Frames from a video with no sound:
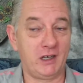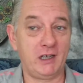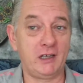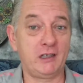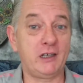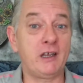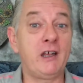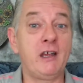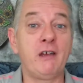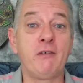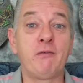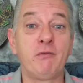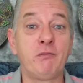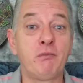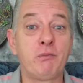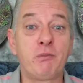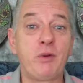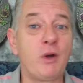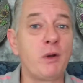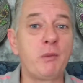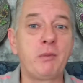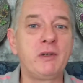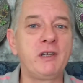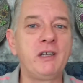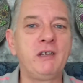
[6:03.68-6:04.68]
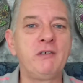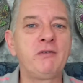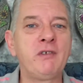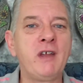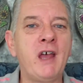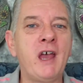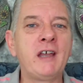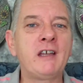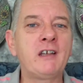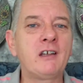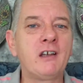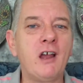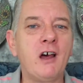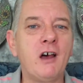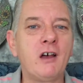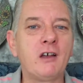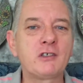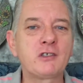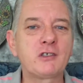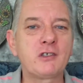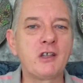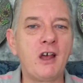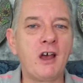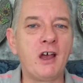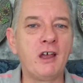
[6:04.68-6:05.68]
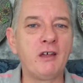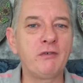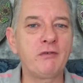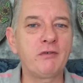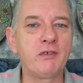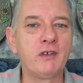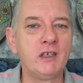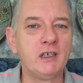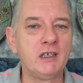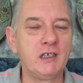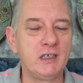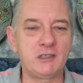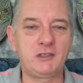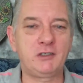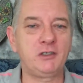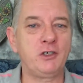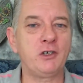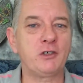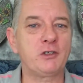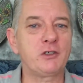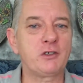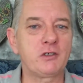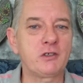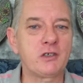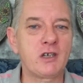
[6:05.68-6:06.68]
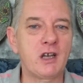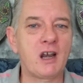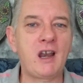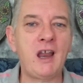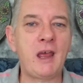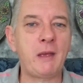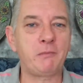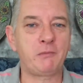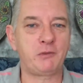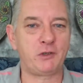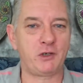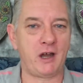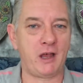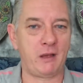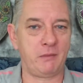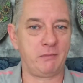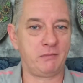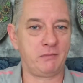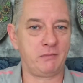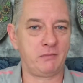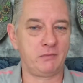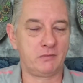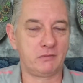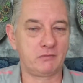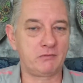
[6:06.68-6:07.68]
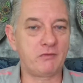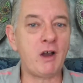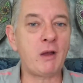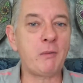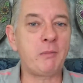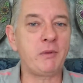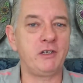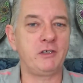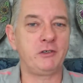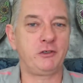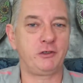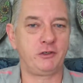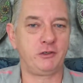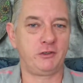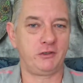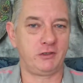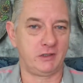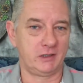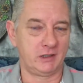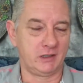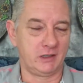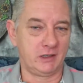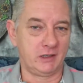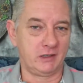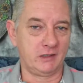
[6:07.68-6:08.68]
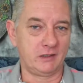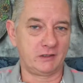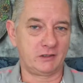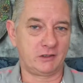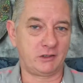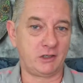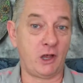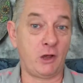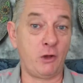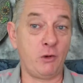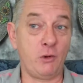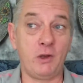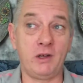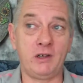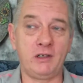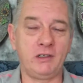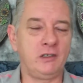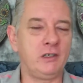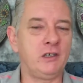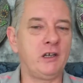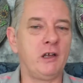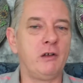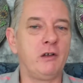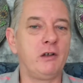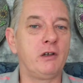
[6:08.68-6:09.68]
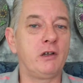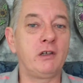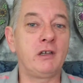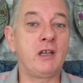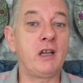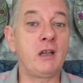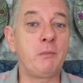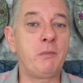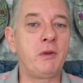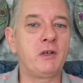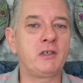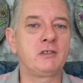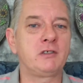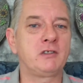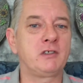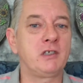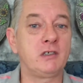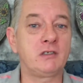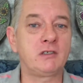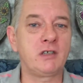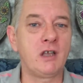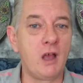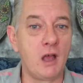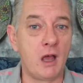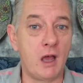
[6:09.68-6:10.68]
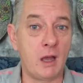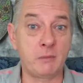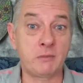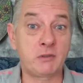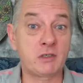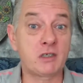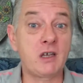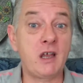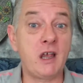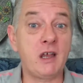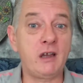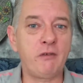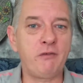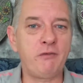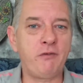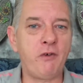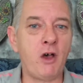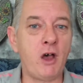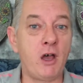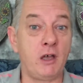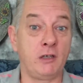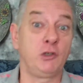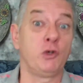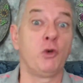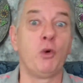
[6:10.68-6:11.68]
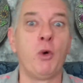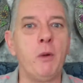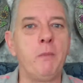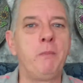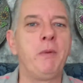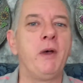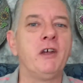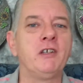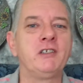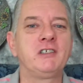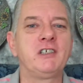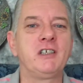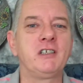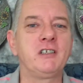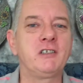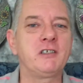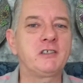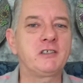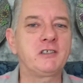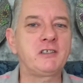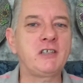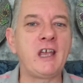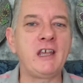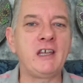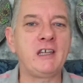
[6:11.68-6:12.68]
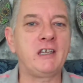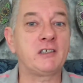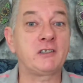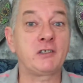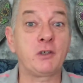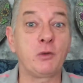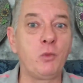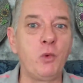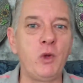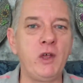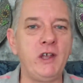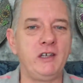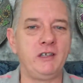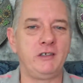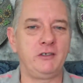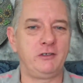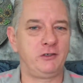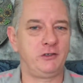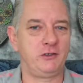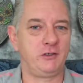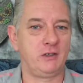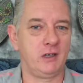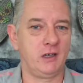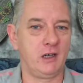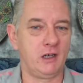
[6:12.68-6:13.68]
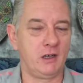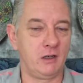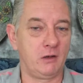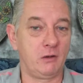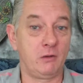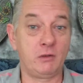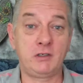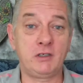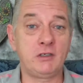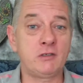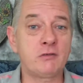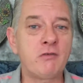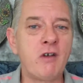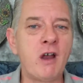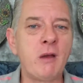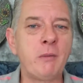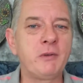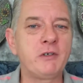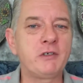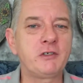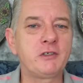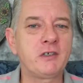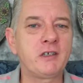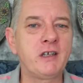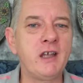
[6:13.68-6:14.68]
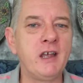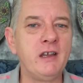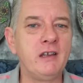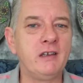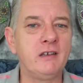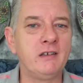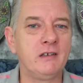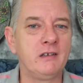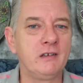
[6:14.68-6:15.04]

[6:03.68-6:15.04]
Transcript: And they haven't probably even had a last life. It's just claptrap, rubbish. So, you know, and another person says, I'm scared of fire, you were burnt at the stake as a witch, which is rubbish again,